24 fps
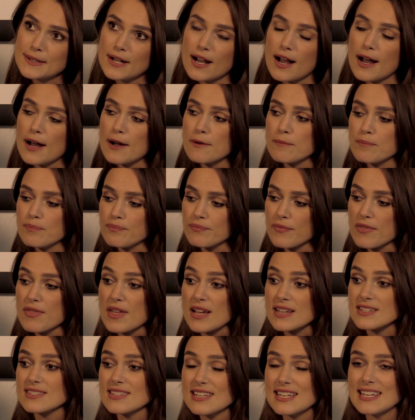um,
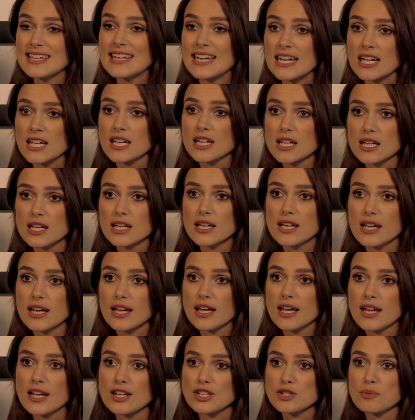things that link
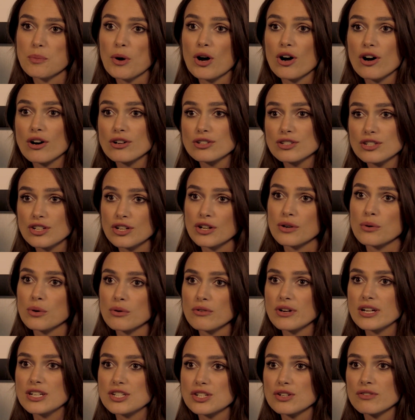each part, you know,
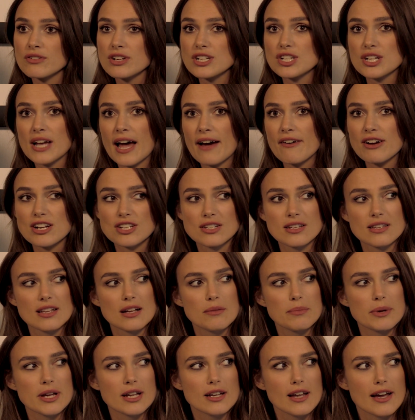or each, or each character.
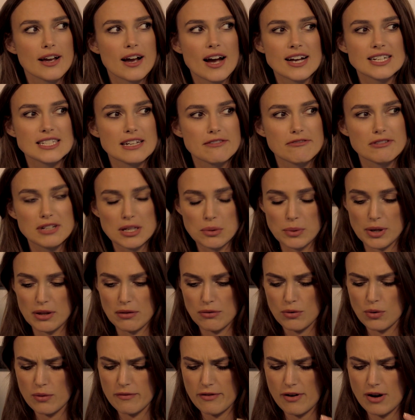They'll be like, I definitely went
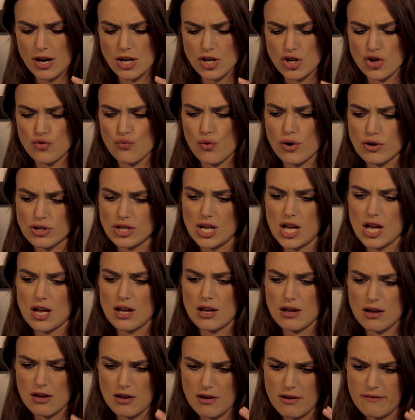through a very
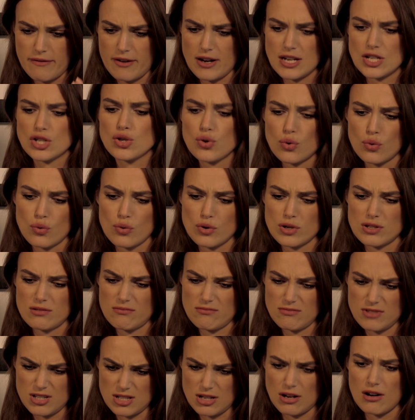neurotic, very taut,
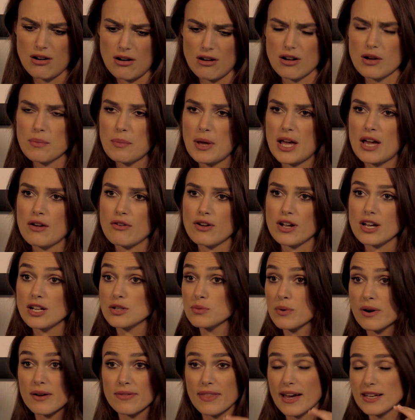dark period
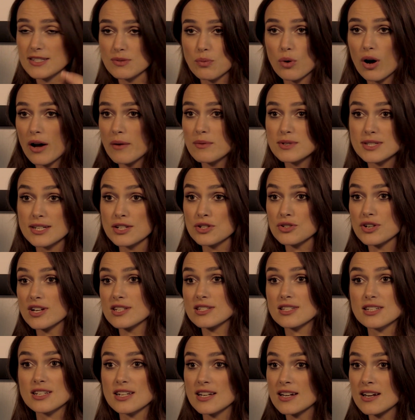where that's what I was
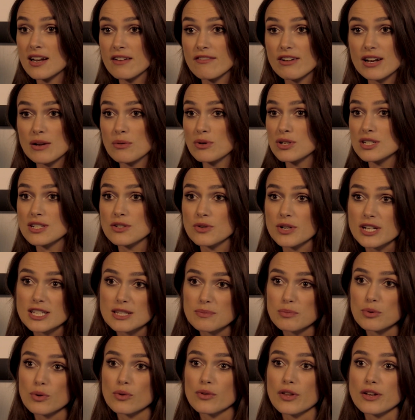interested in. I really wanted to
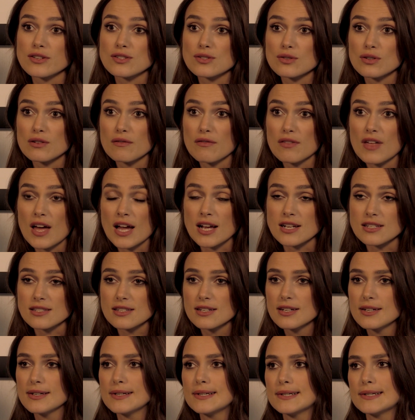explore those sort of things.
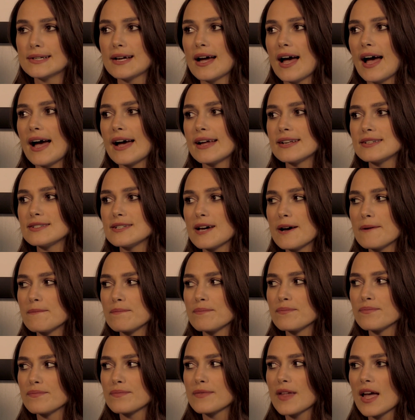Mm-hmm. And
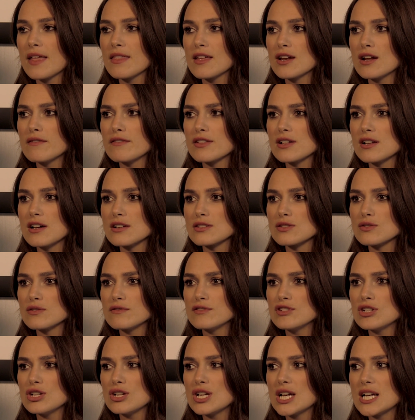um, And then over the last sort
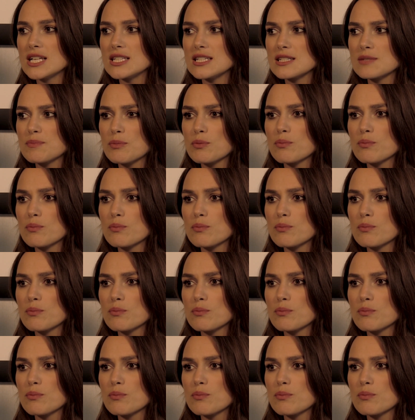of two years, it's